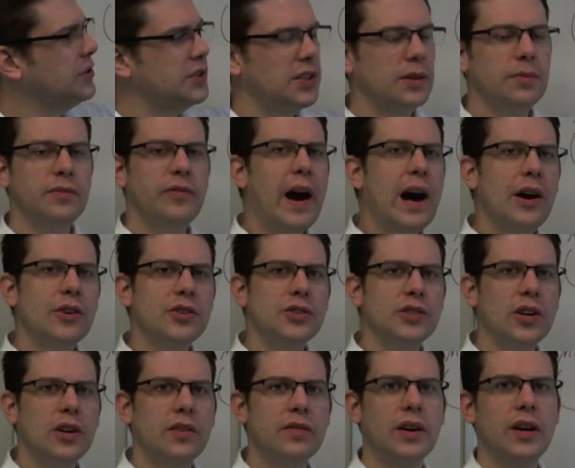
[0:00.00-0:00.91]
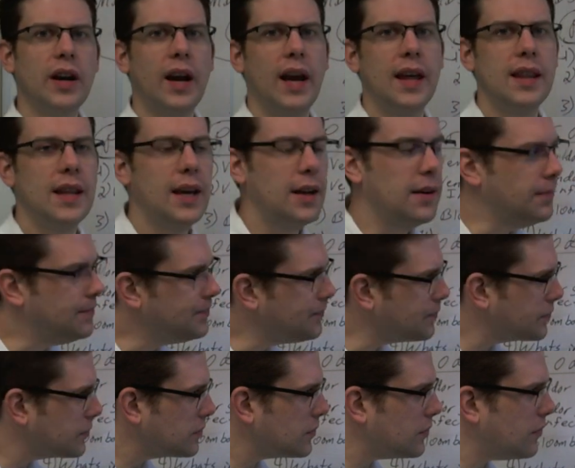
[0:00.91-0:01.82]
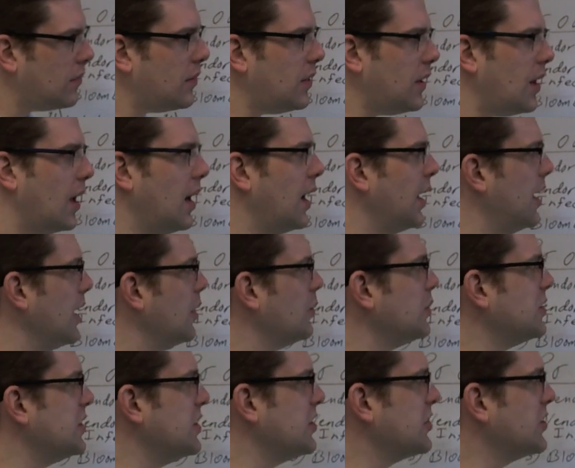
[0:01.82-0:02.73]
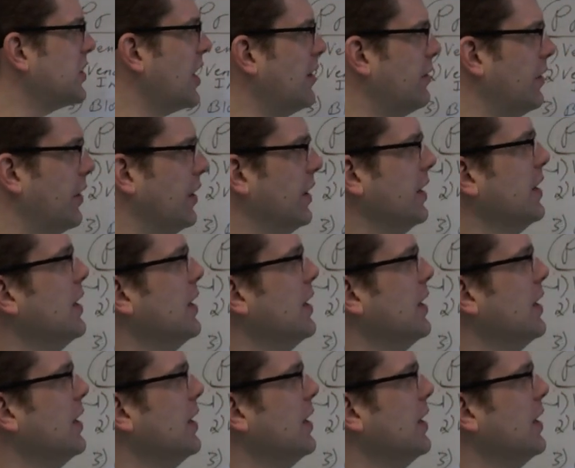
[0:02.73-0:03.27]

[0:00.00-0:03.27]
some file server, and then it was discovered.